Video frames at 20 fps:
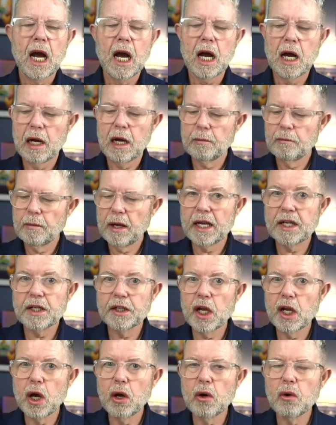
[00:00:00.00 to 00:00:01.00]
Um,
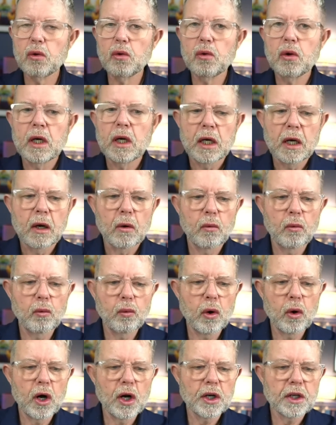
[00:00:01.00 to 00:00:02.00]
and no
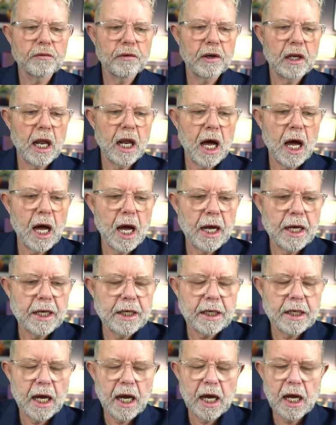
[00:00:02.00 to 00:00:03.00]
word of a lie,